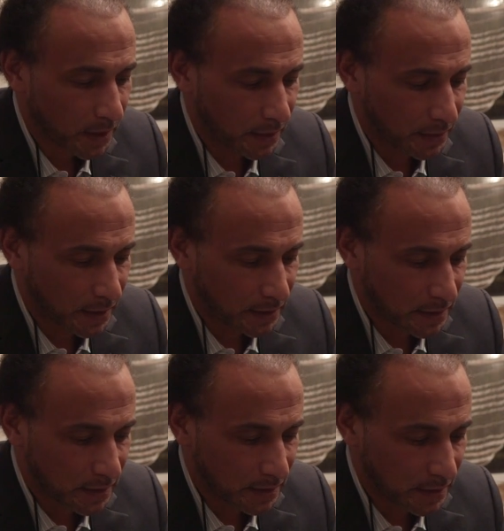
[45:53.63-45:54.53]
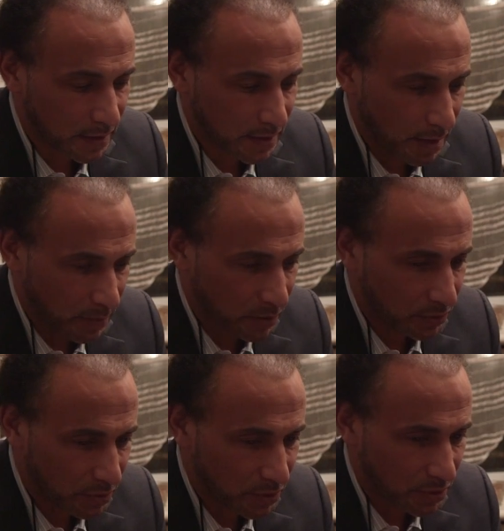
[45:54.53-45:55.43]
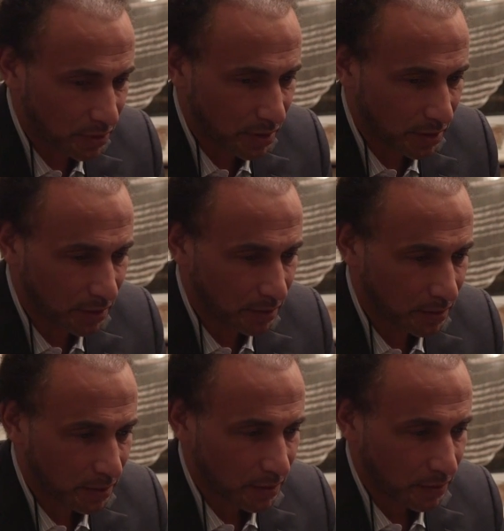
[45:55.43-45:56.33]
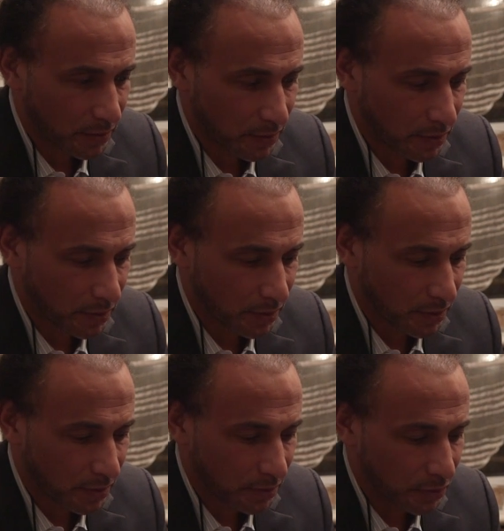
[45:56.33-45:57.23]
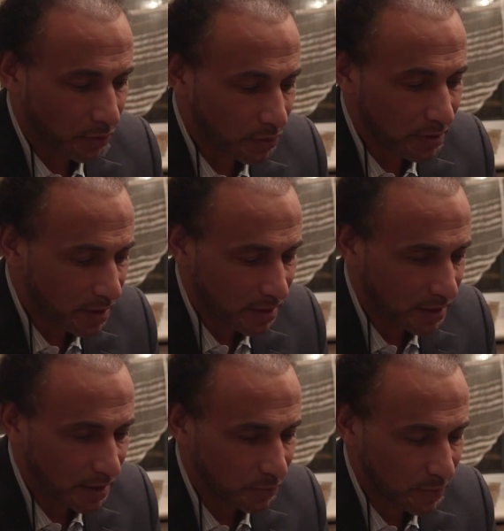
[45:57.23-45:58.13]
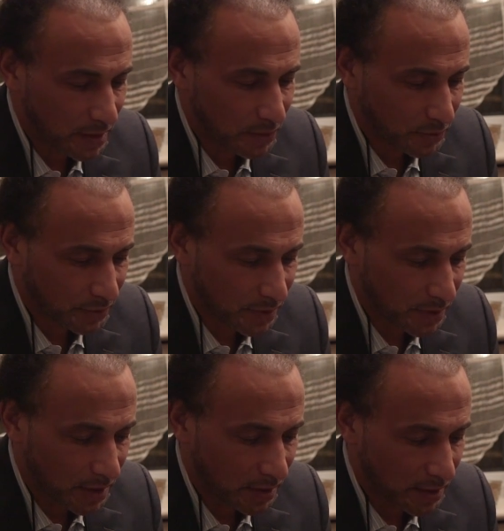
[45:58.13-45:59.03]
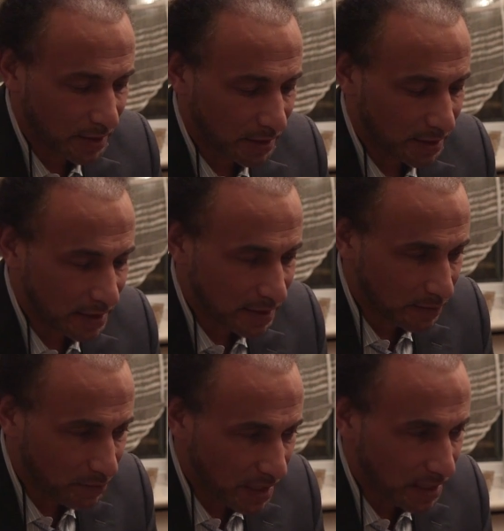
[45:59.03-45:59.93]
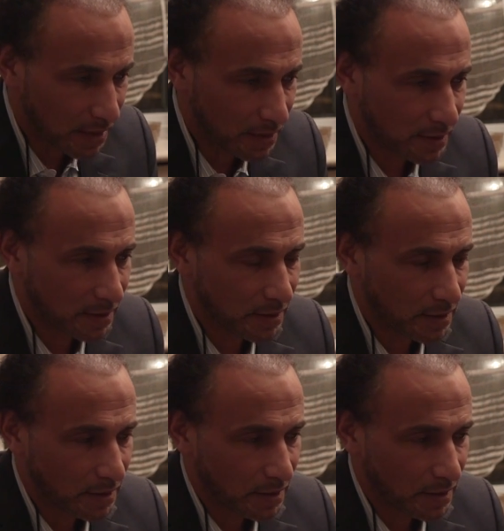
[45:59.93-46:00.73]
And that in the Islamic tradition here, the only thing that we need to understand is that these means